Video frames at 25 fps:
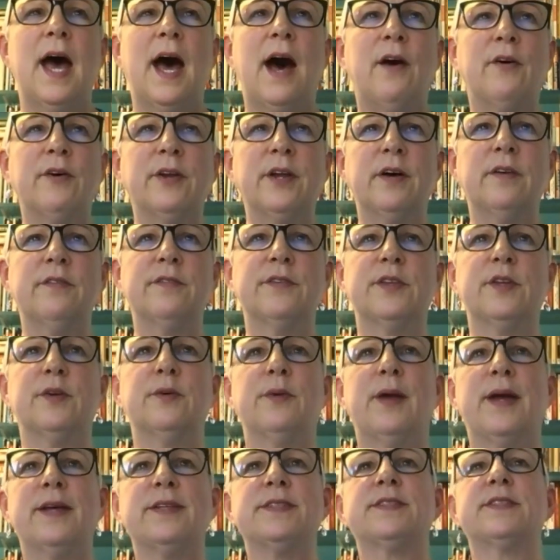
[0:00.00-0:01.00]
out of the
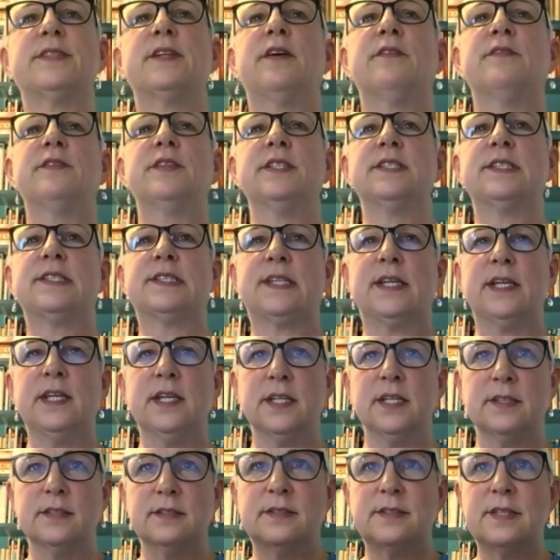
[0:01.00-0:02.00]
rest of the
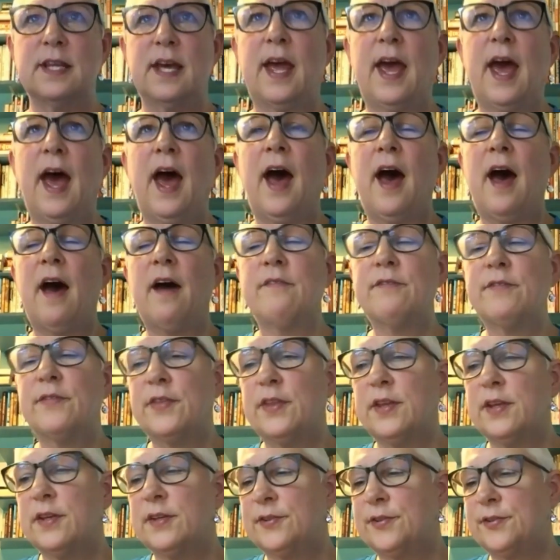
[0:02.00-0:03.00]
skins, they have
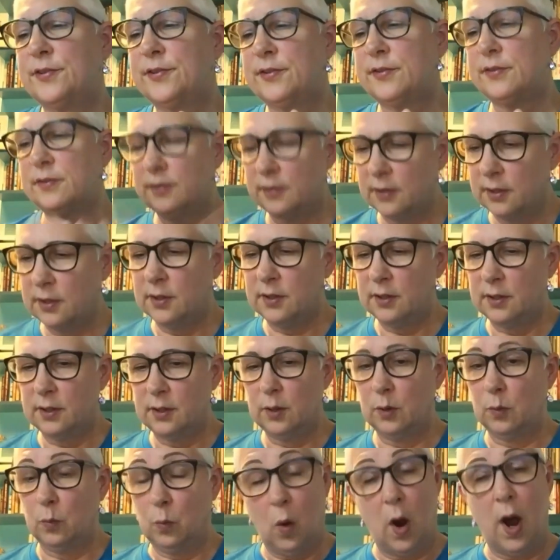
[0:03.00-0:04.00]
this
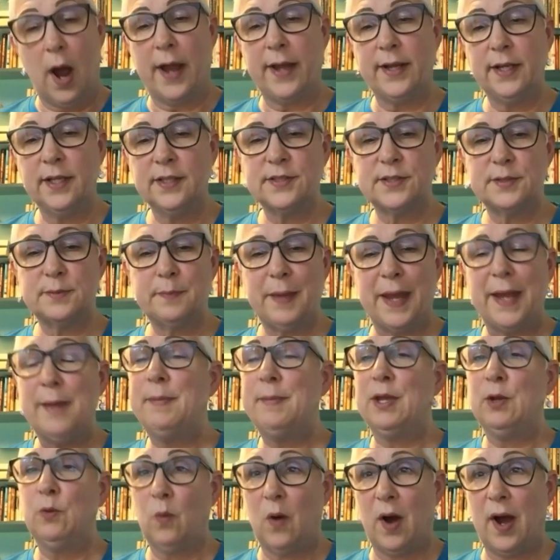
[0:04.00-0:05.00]
wine. It's
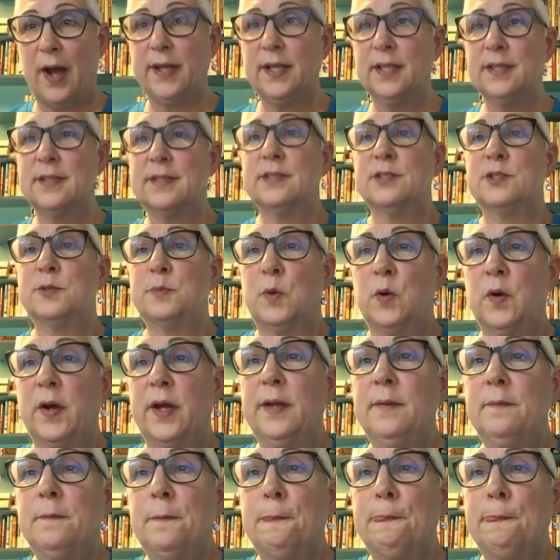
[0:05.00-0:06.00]
baby wine at this
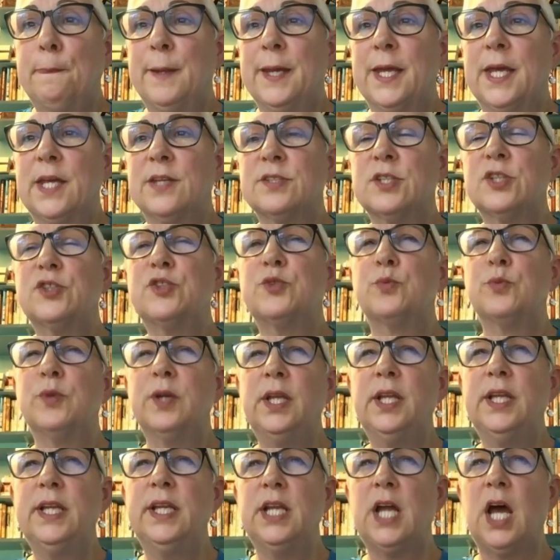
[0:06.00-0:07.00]
point, because it's
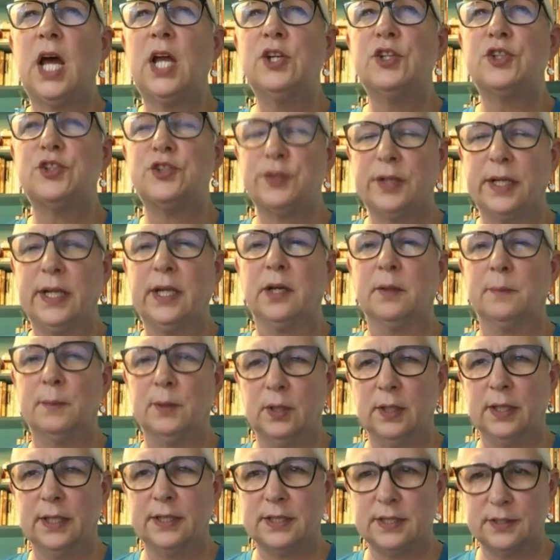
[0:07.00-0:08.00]
really not
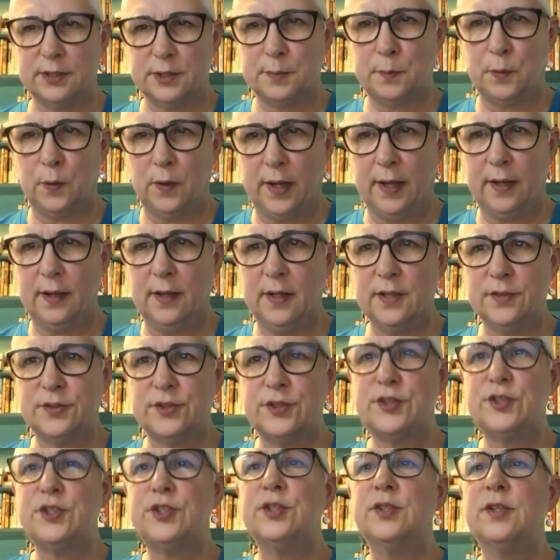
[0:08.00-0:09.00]
drinkable at this point.
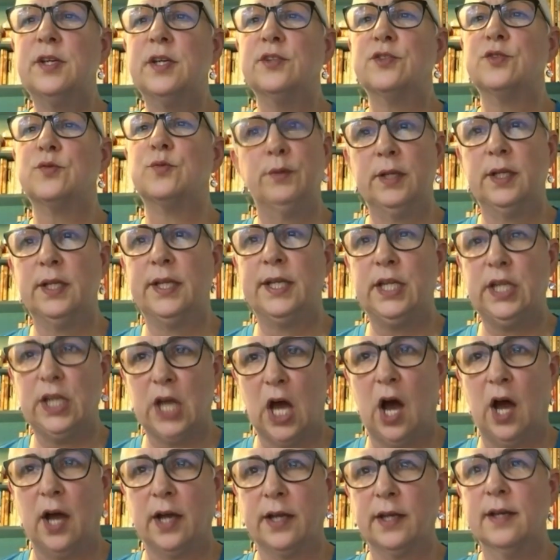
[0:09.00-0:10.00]
It's really
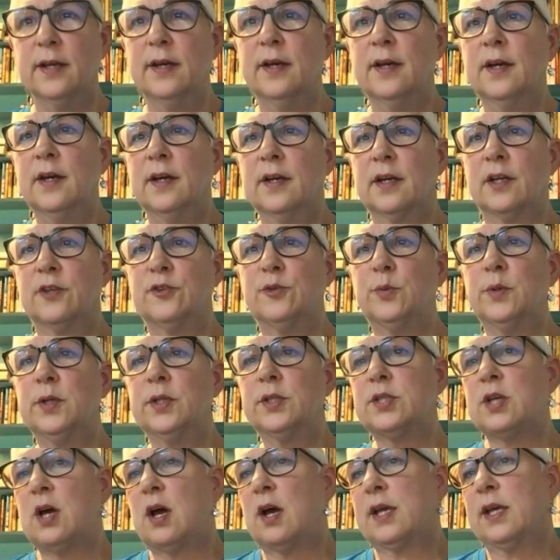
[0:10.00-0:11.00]
young, because
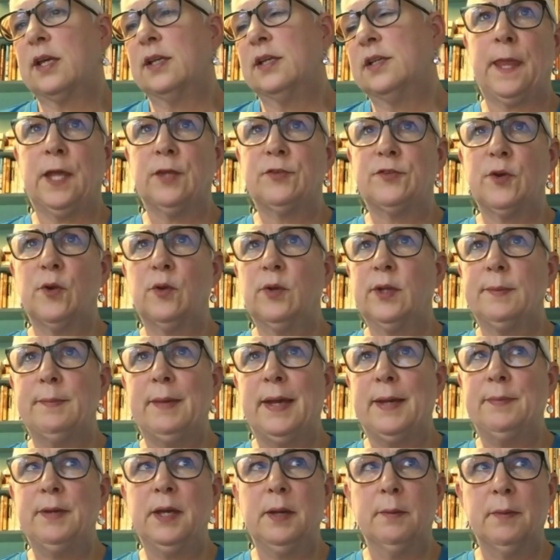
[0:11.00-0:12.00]
we're talking, it's only
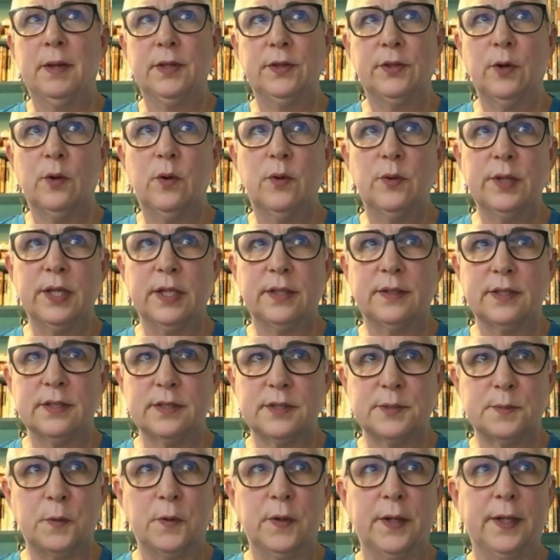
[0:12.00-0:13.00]
maybe a month old at
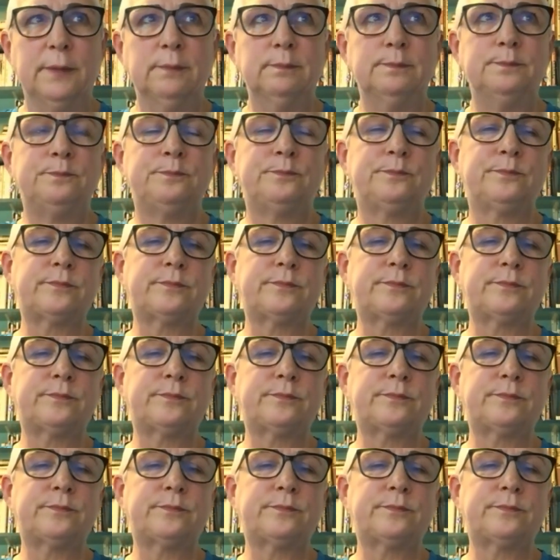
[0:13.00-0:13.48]
this point.